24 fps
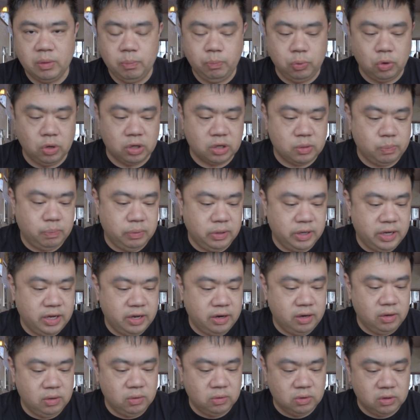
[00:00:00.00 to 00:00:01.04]
pork
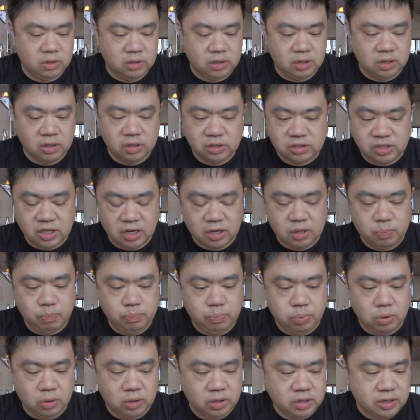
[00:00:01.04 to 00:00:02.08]
plate, or it looks like
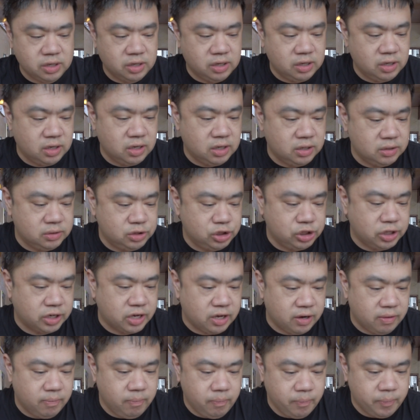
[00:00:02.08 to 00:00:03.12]
pork and
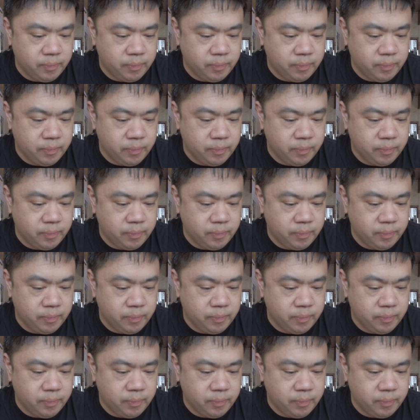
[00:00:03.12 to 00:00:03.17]
chicken.